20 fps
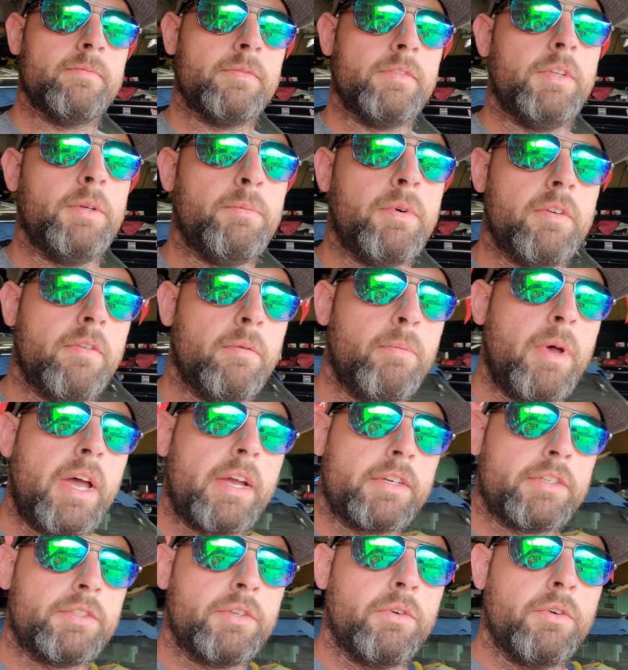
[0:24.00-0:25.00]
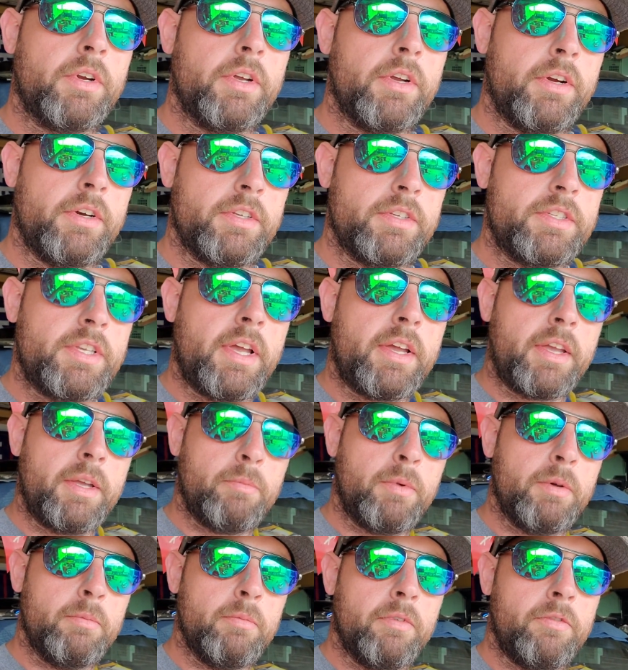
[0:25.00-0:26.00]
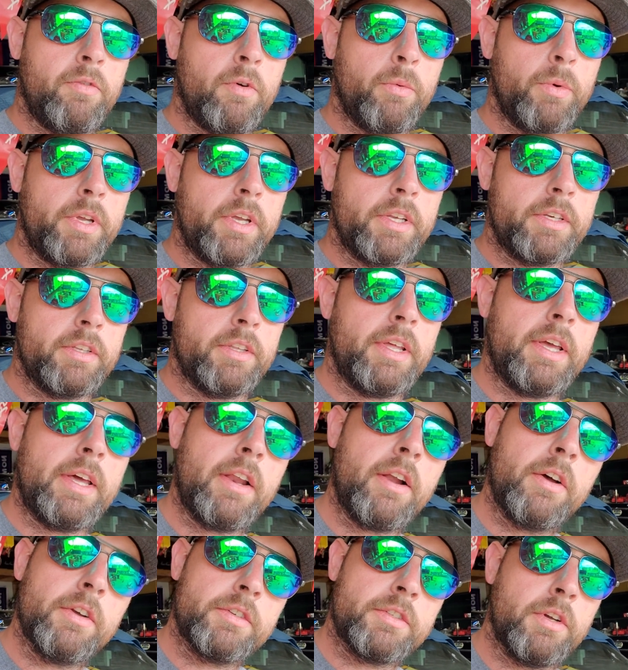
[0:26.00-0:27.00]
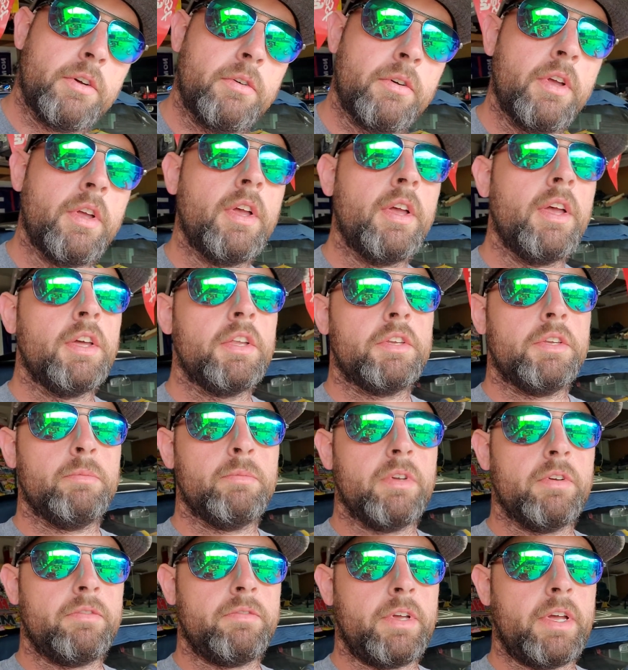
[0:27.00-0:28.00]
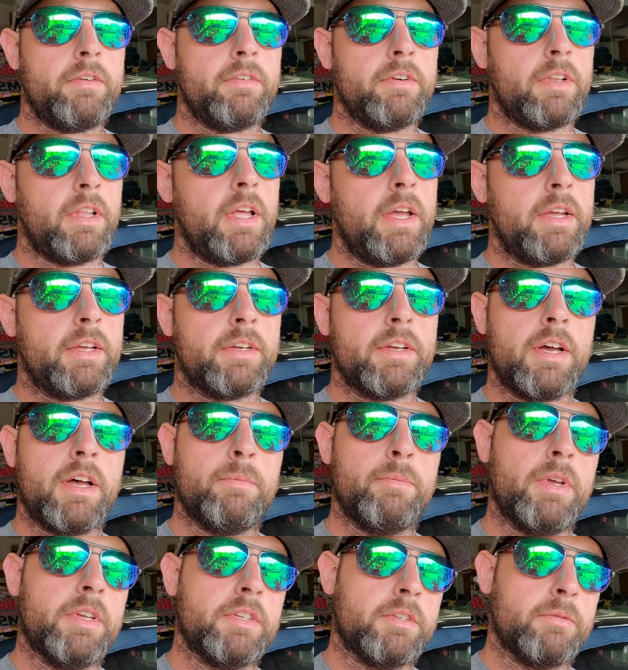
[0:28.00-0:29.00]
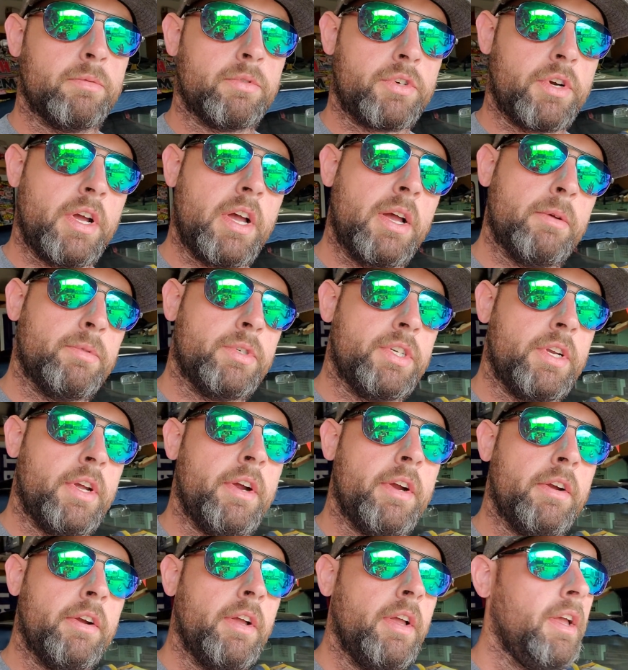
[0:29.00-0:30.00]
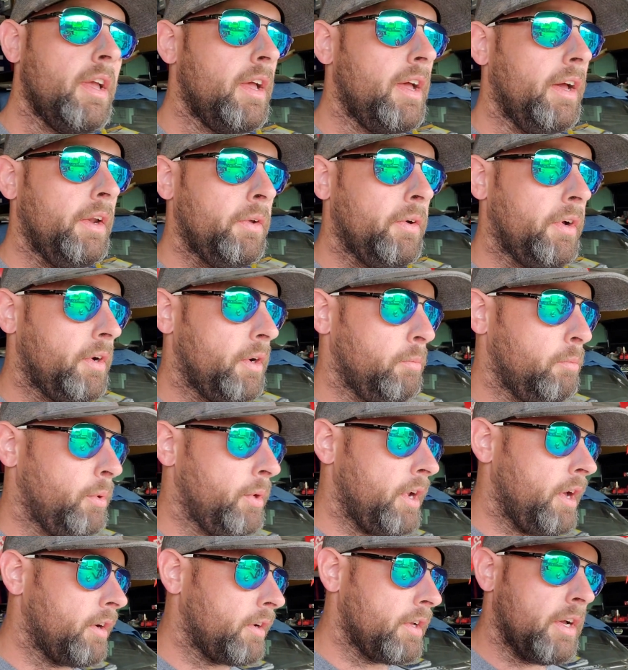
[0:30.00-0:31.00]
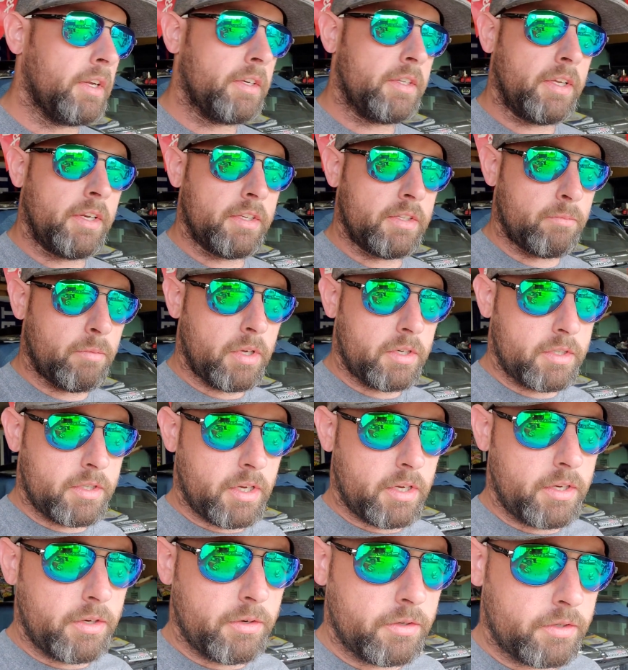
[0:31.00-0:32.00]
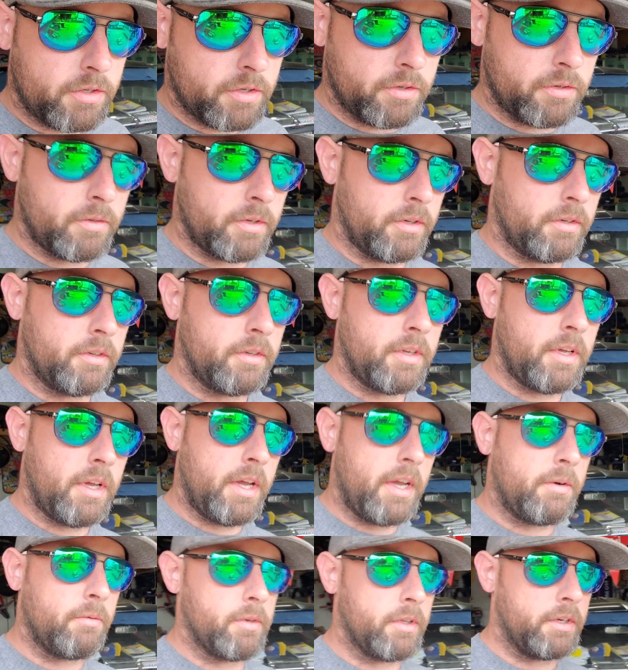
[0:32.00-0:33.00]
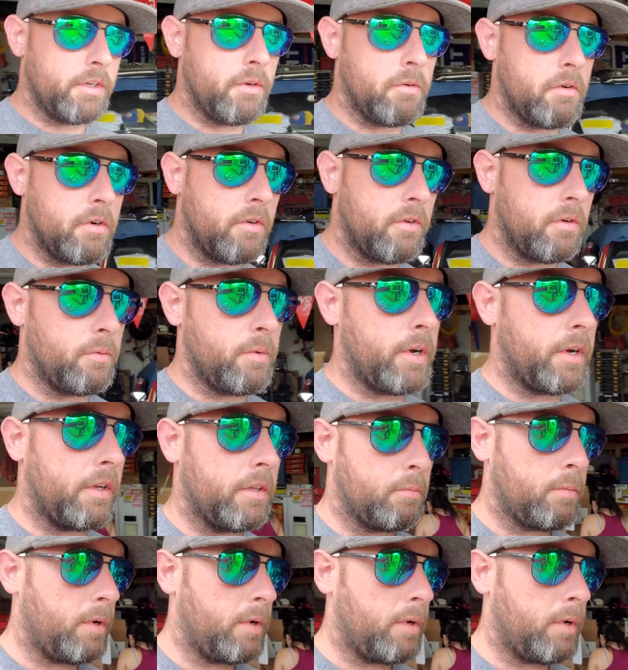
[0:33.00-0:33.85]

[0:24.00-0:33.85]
little bit of a backstory here in a second. But before we get to that also, do me a favor. Like, comment, subscribe, share. I know I don't put out content as much as I used to, and I ain't really doing it on a regular